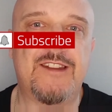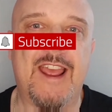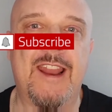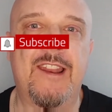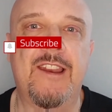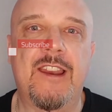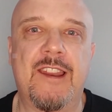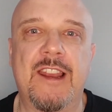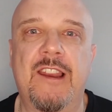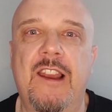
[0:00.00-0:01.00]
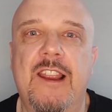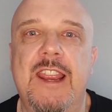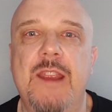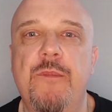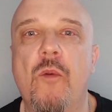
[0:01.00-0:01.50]
and they
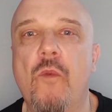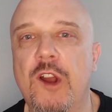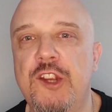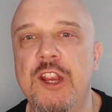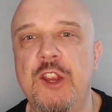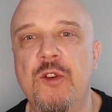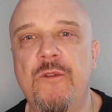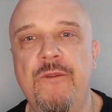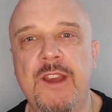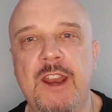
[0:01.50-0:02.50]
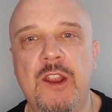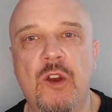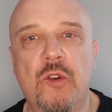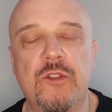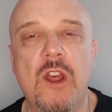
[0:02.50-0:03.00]
keep watching your
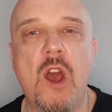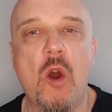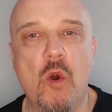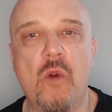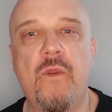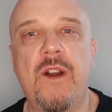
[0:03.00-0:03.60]
videos over